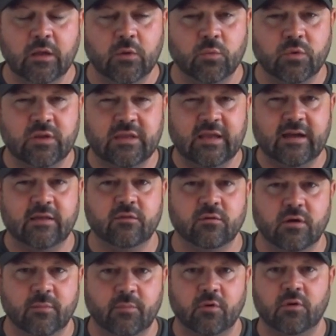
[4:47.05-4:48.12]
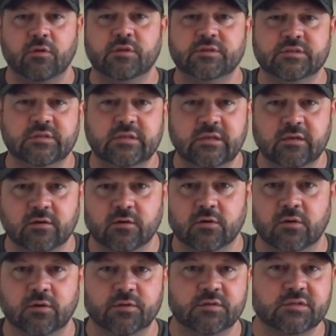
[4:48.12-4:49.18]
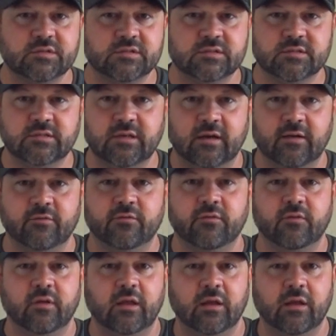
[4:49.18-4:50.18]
we gather up all this gear, all this stuff,